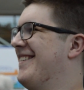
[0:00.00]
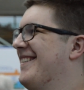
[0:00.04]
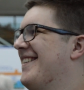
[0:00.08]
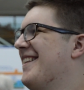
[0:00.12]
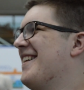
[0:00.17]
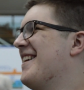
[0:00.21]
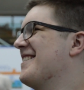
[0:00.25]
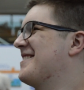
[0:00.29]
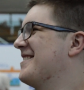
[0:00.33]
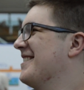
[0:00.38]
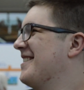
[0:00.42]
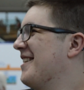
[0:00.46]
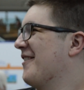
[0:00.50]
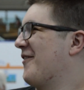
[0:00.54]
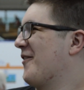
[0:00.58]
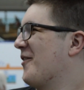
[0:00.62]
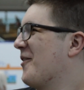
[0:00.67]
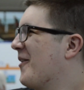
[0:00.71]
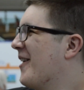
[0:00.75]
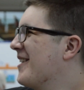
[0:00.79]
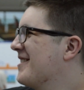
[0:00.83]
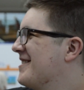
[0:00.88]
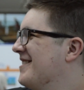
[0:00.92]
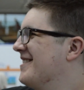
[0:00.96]
That's a difficult
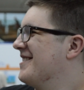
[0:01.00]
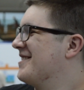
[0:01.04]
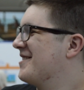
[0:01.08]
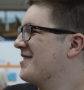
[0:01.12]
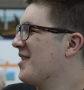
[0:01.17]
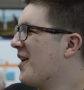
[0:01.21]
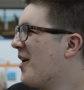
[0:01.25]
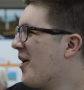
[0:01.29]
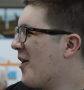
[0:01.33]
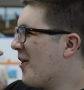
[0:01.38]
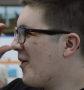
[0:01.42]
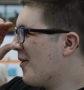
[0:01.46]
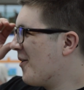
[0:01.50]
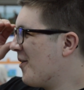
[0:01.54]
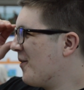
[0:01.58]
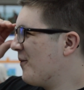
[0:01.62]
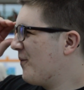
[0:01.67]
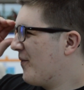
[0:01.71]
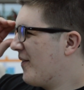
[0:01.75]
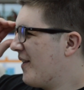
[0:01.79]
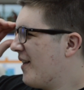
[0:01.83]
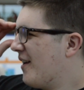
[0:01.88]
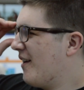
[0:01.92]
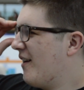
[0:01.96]
question. So,
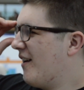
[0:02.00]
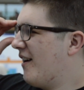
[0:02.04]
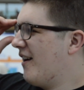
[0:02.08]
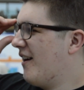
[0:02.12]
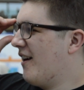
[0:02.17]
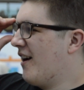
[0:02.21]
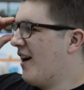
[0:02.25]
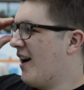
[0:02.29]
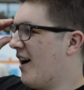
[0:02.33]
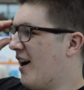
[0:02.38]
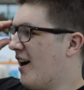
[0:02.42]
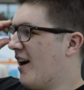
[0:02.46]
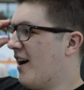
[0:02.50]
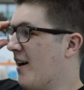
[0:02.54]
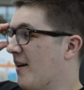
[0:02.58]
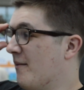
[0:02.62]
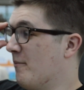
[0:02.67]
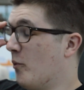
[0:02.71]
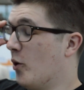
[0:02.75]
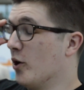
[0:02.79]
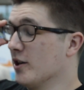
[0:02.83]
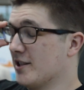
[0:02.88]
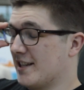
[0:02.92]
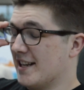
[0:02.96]

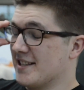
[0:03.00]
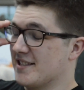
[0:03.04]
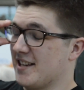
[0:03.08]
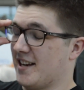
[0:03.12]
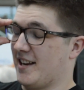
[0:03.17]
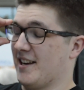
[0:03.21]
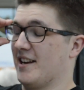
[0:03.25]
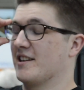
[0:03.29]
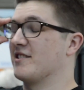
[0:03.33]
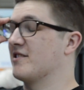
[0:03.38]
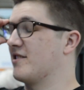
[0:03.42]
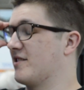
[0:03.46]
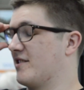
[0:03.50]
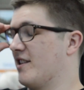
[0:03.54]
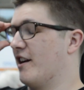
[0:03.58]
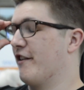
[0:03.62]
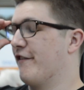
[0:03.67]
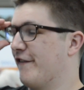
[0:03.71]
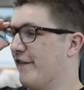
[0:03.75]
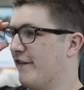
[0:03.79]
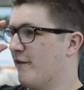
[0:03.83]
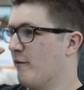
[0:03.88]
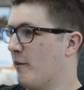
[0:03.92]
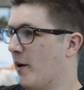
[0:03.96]
more Tentacle Ninja stuff
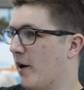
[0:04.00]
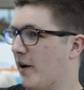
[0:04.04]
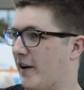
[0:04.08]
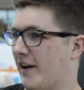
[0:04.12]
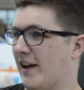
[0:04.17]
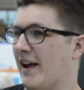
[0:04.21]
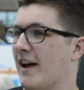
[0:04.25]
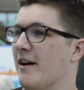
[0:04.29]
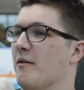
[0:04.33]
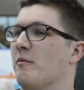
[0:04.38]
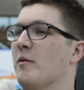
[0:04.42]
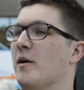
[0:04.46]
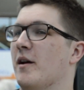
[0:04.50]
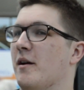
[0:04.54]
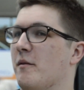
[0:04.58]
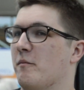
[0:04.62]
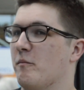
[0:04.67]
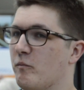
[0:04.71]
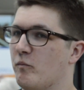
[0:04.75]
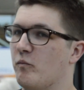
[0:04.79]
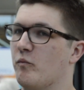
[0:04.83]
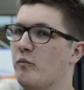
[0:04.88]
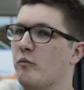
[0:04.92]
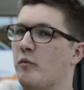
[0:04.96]
we're looking at.
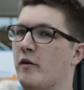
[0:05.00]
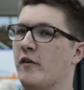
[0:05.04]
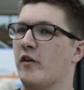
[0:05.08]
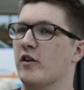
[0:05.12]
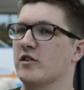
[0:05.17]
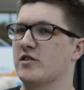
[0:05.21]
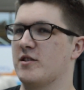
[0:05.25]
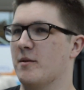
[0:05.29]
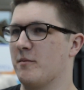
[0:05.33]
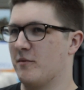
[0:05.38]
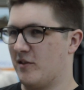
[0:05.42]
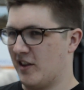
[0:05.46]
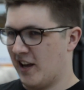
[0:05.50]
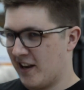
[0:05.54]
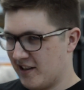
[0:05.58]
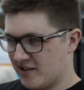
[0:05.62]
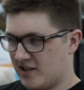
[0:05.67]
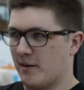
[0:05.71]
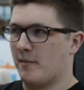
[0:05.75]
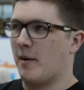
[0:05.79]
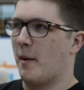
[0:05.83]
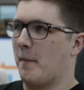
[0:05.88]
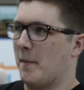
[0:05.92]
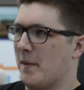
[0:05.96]
We've got some things
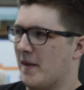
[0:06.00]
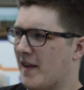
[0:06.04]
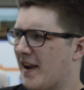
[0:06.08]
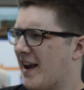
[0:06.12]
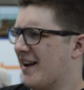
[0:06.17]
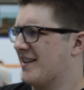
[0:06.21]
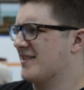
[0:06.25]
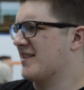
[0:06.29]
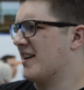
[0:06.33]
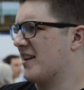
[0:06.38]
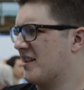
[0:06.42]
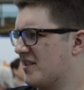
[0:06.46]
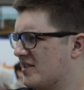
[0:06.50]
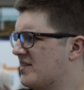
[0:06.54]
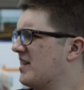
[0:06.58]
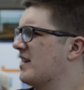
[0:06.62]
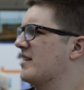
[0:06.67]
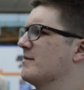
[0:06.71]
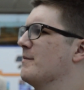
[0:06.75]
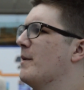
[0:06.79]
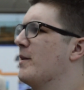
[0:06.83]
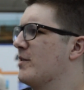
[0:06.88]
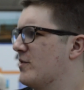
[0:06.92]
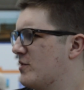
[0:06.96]
coming up in the next
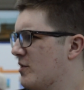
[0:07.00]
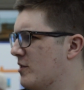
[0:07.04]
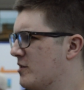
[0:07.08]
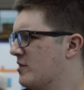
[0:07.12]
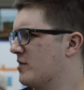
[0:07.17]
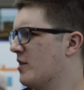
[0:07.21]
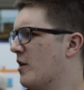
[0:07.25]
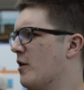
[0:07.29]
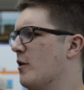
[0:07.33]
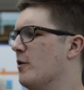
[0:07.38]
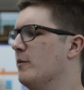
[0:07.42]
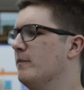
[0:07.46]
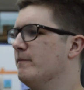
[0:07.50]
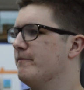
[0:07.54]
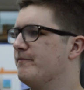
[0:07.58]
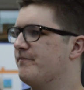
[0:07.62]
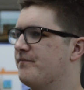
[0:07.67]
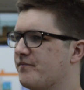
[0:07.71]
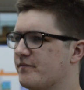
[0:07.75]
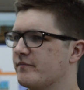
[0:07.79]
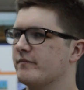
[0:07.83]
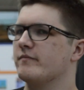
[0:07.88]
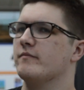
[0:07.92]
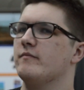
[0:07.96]
6 months or so.
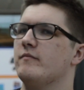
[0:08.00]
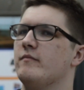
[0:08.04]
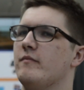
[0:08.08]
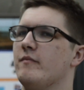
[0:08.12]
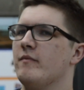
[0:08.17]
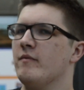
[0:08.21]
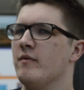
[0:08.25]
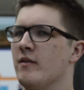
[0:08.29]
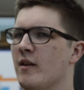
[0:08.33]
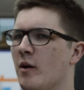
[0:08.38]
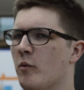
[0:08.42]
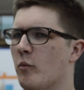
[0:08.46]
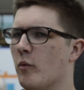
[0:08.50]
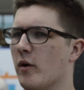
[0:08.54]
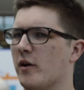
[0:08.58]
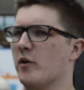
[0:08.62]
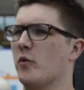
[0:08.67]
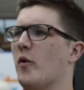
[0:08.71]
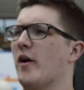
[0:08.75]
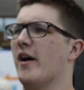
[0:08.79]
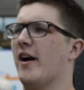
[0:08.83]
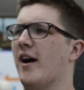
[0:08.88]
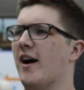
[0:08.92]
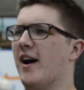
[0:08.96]
Working
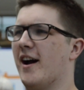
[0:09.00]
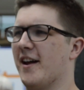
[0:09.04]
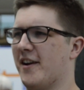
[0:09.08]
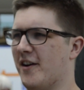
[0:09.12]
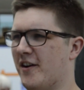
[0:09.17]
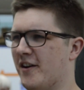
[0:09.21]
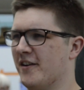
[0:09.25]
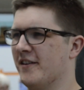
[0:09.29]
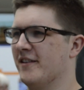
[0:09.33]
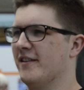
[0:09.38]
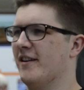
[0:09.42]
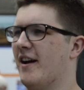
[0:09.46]
quite hard on.